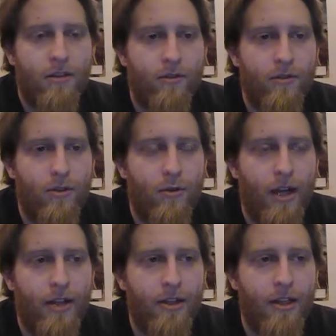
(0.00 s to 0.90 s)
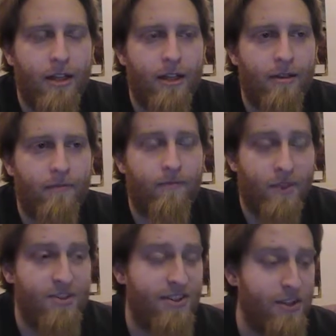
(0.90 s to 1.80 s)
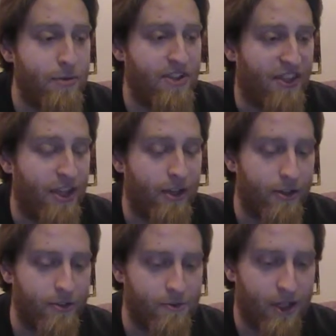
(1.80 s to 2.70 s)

for a little while, since it was in theaters,